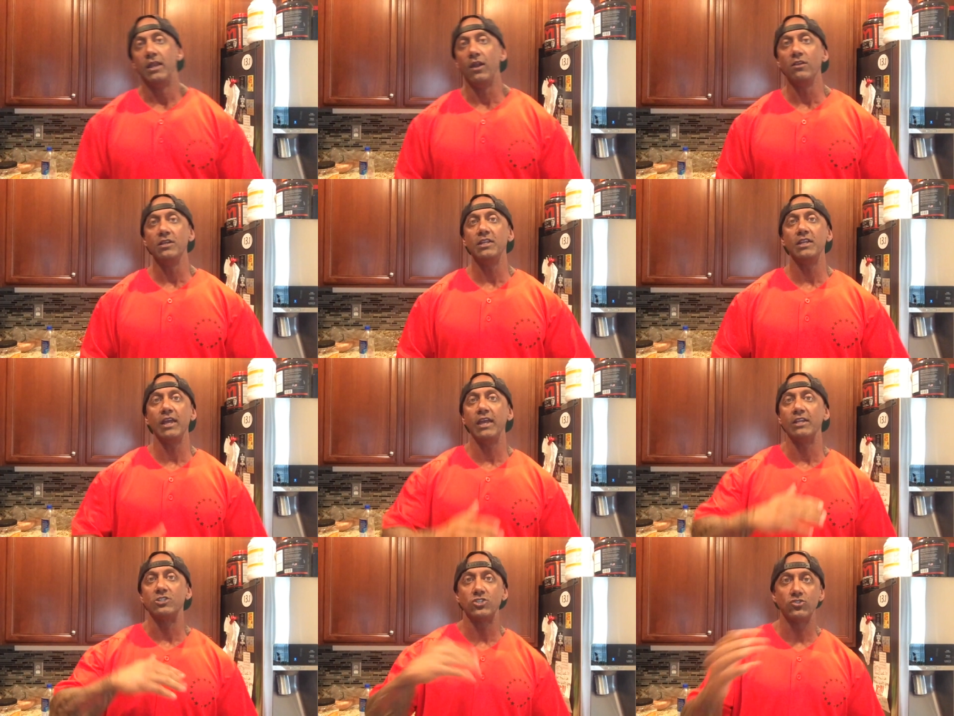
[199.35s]
Not only did I
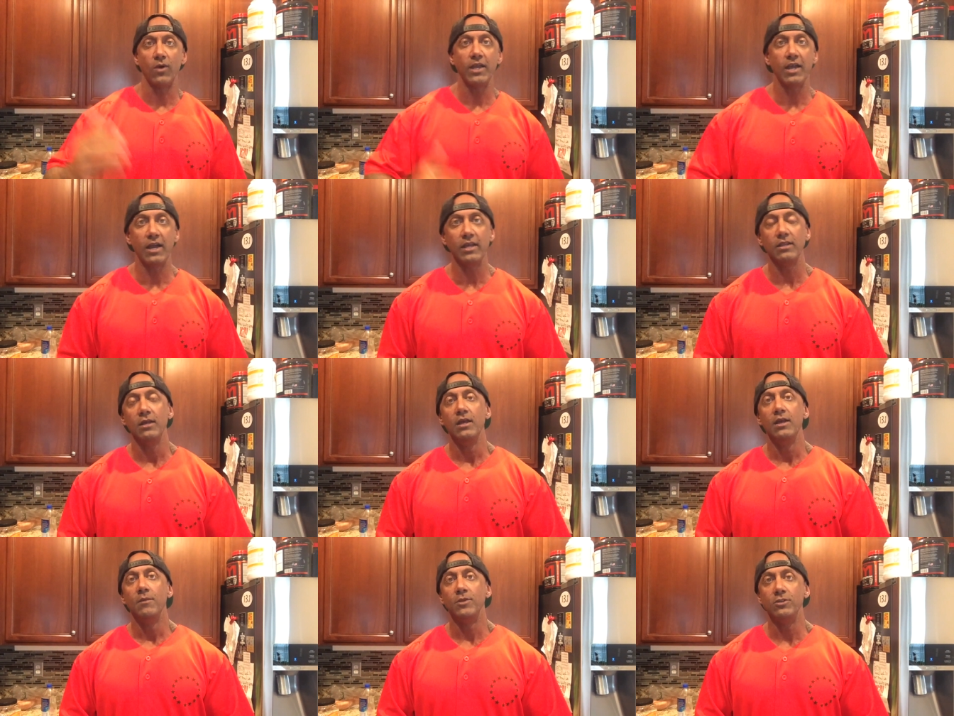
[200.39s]
get a strike on it,
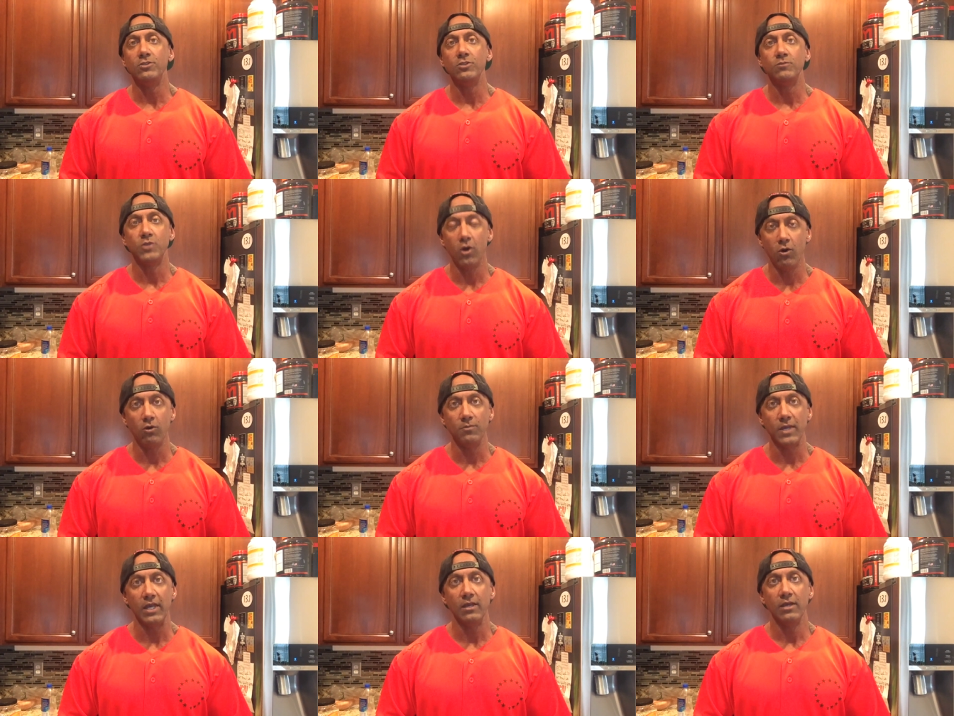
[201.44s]
but YouTube told
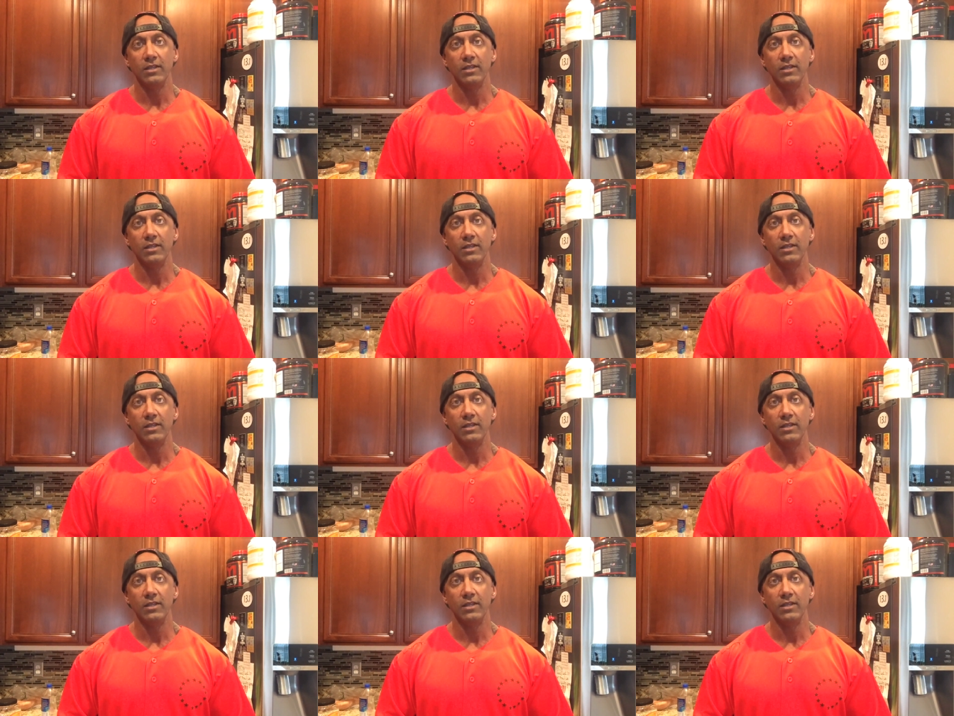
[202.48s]
me